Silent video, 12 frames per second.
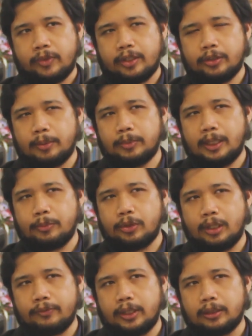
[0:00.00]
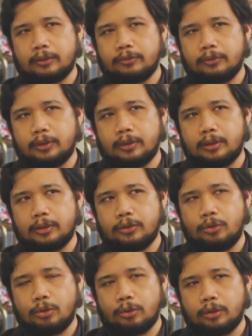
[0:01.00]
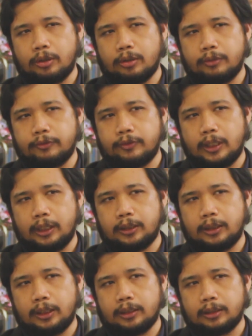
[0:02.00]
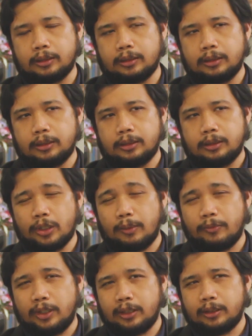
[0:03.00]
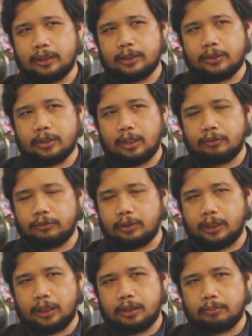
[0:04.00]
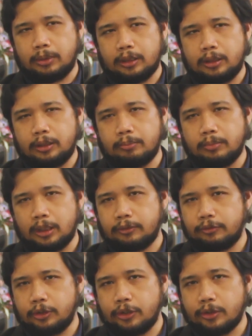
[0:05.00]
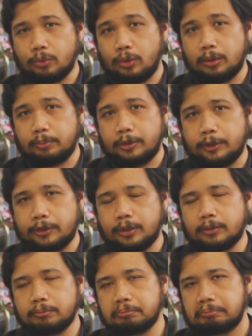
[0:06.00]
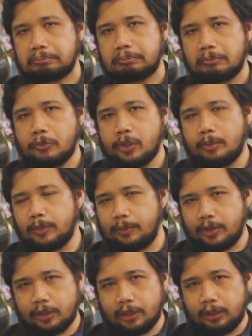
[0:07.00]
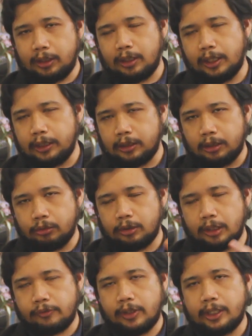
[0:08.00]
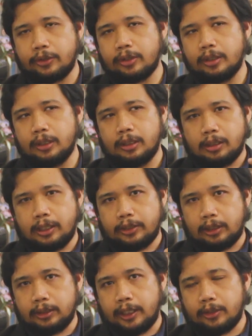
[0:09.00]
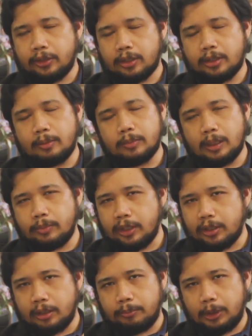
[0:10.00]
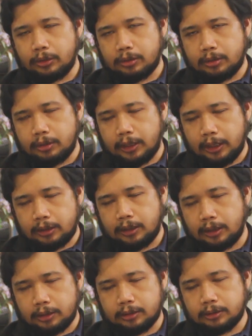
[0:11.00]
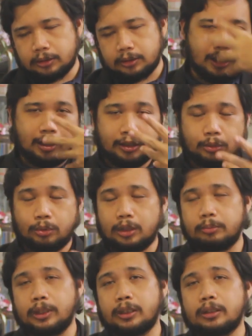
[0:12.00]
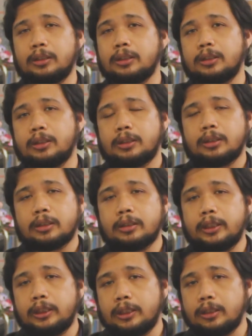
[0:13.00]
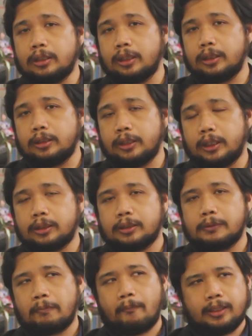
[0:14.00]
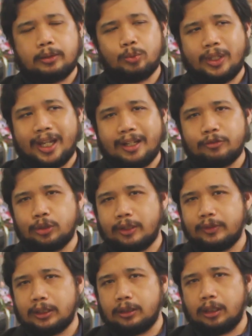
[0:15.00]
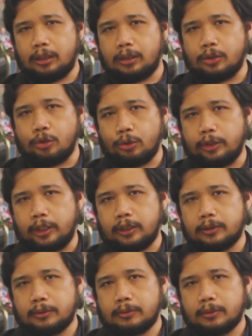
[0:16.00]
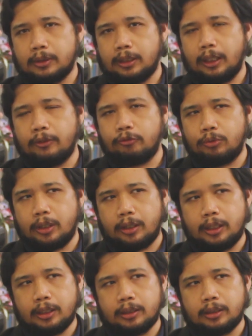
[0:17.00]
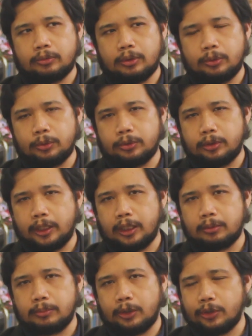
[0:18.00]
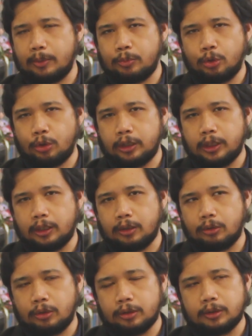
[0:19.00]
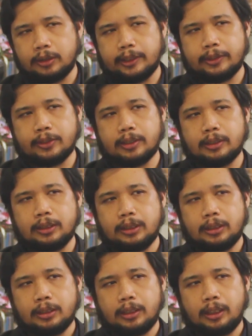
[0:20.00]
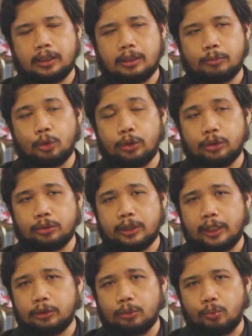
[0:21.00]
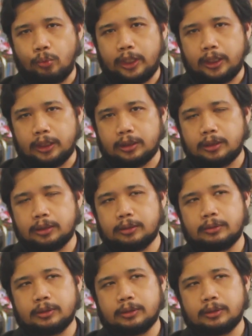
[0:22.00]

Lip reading: Sometimes you have that joy of writing something that is not for anybody but for just one person. Sometimes it's just really writing a good advice as a text. Sometimes it's about writing a heartwarming greeting card, right? And we have to have that little joy. If we think that we're going to write because I'm joining a contest and I'm going to try to win it,